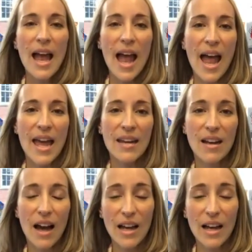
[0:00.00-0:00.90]
And
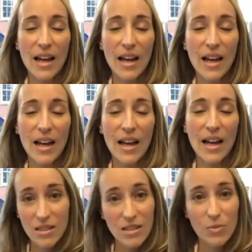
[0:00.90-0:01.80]
I said,
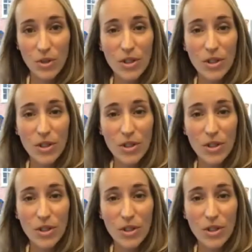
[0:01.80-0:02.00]
yes,